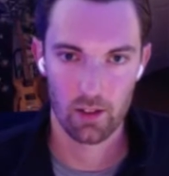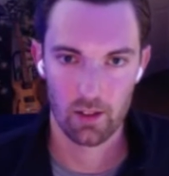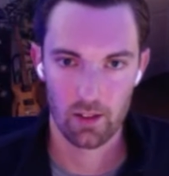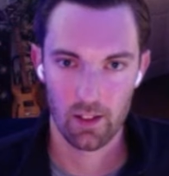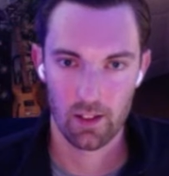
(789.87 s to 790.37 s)

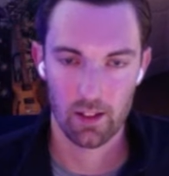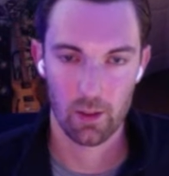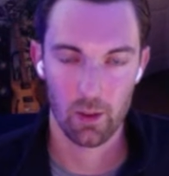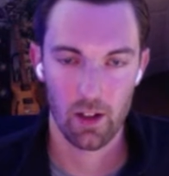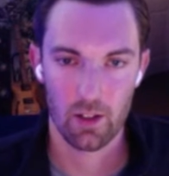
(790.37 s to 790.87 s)
I think the
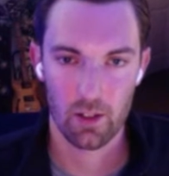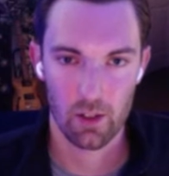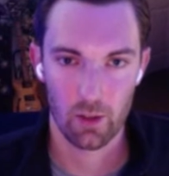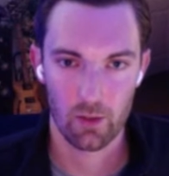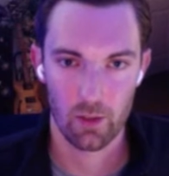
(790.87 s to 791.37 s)
Raiders are total
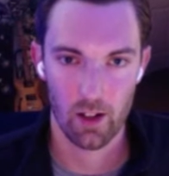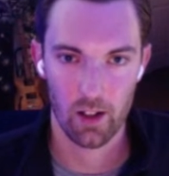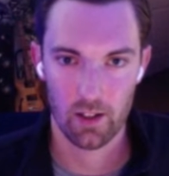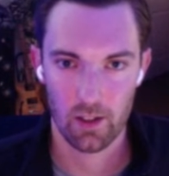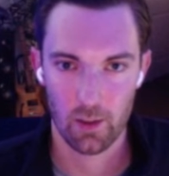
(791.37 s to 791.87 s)
frauds.
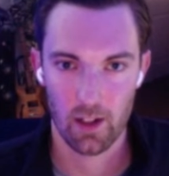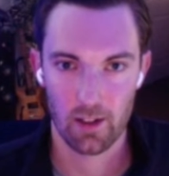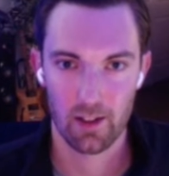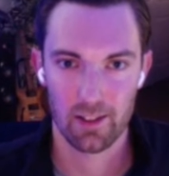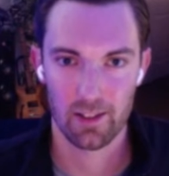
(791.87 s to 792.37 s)
Their record
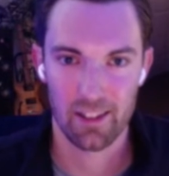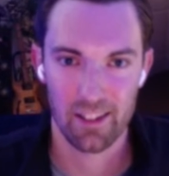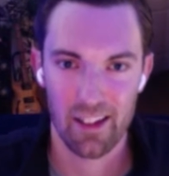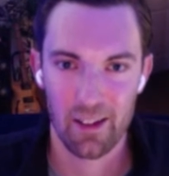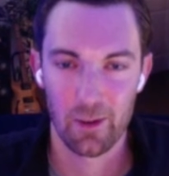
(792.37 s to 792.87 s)
doesn't
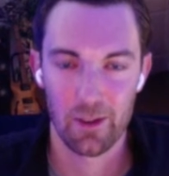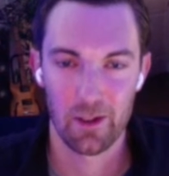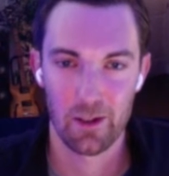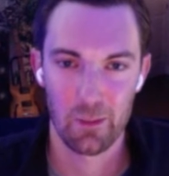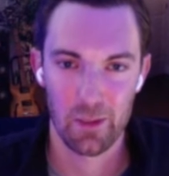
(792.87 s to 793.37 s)
indicate what they're going to
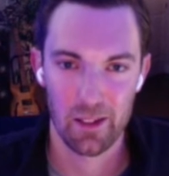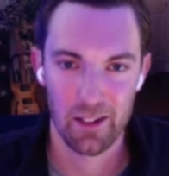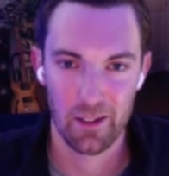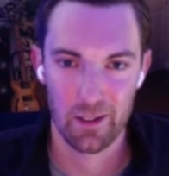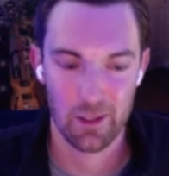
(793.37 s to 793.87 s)
be down the
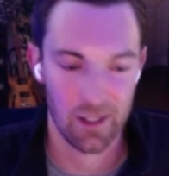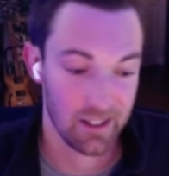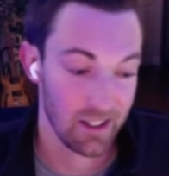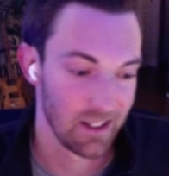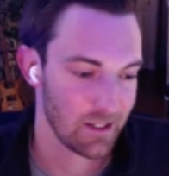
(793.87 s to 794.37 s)
stretch.
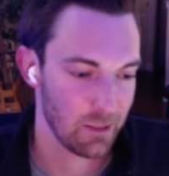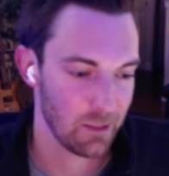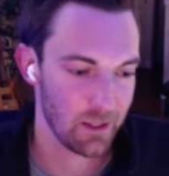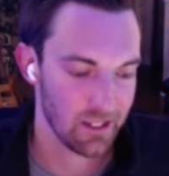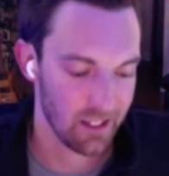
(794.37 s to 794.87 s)
Just
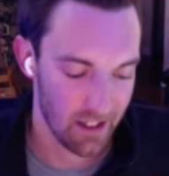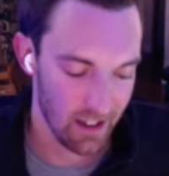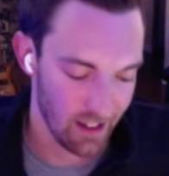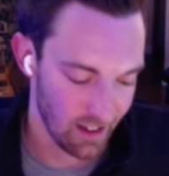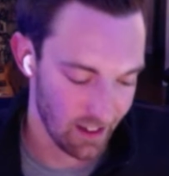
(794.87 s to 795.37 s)
personally,
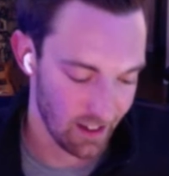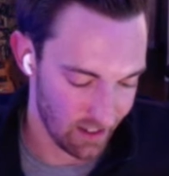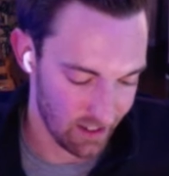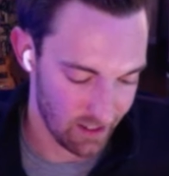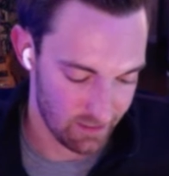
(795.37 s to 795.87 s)

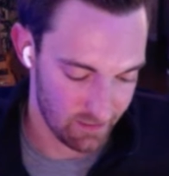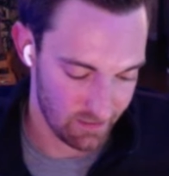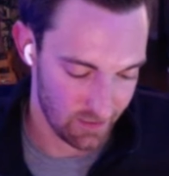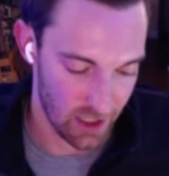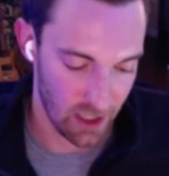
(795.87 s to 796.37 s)

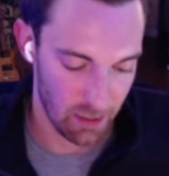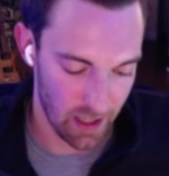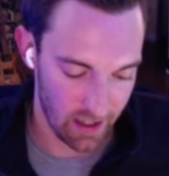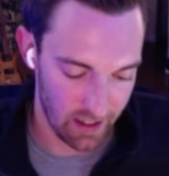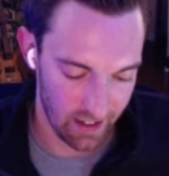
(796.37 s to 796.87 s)
check
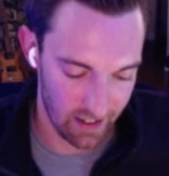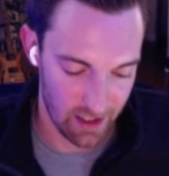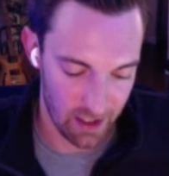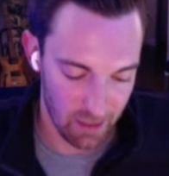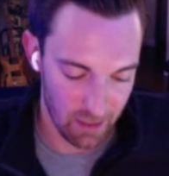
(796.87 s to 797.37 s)
back
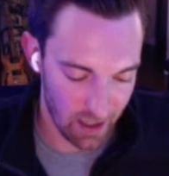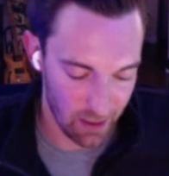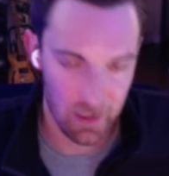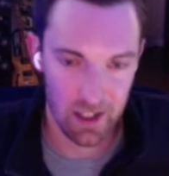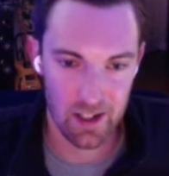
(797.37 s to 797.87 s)
with me
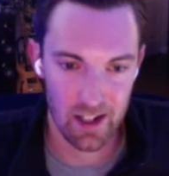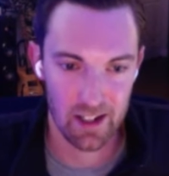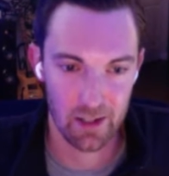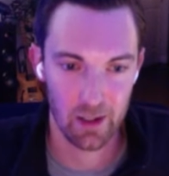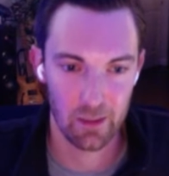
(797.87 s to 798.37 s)
in
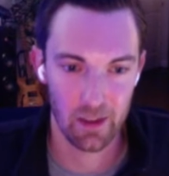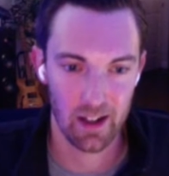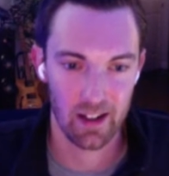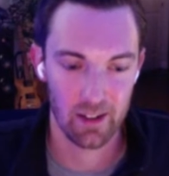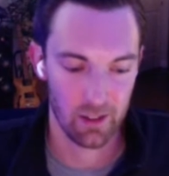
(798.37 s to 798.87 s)
January, but I
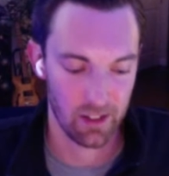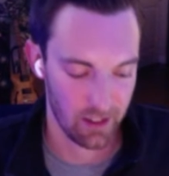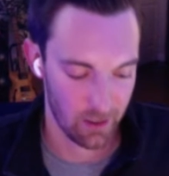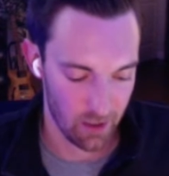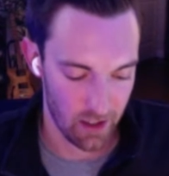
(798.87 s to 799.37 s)
don't think the
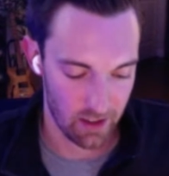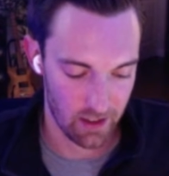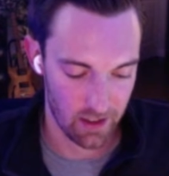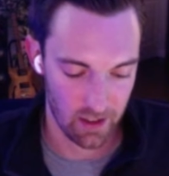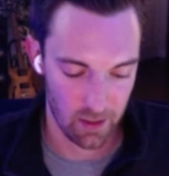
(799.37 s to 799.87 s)
Raiders are going
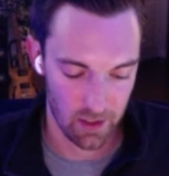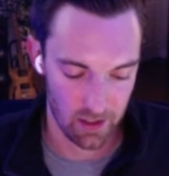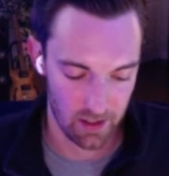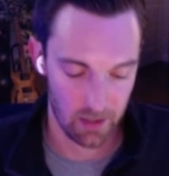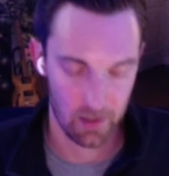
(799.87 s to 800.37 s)
to be a
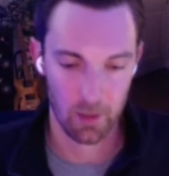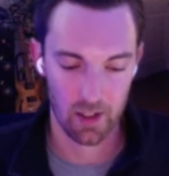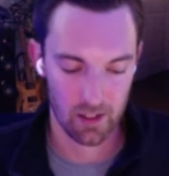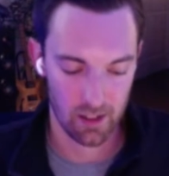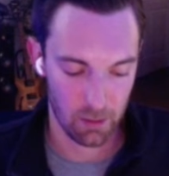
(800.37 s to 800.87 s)
team that makes a
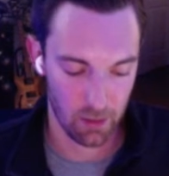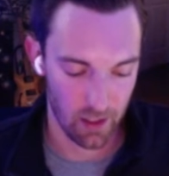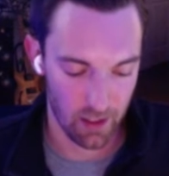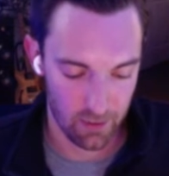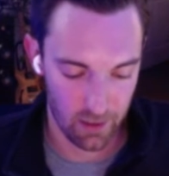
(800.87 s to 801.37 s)
deep playoff
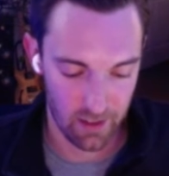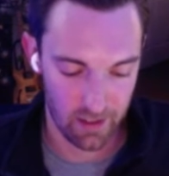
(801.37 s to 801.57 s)
run.